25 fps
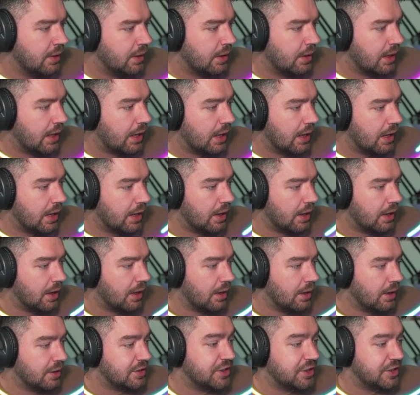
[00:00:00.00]

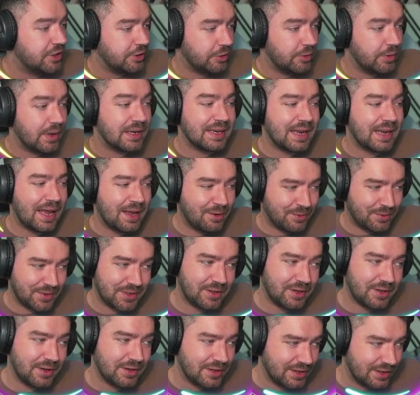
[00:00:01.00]
To and
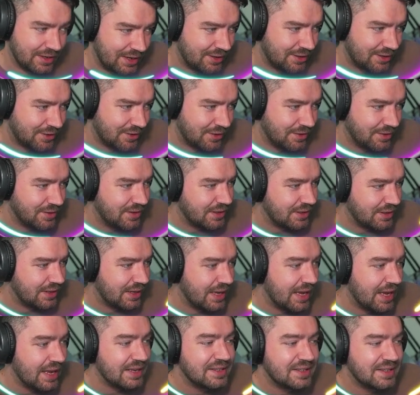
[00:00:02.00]
outside connections.
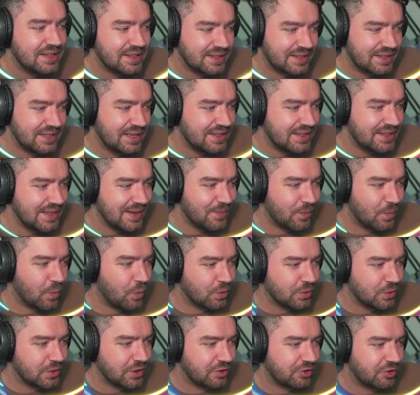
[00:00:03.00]
Intercity
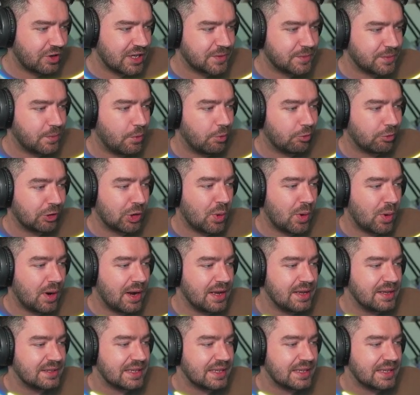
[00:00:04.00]
water transport requires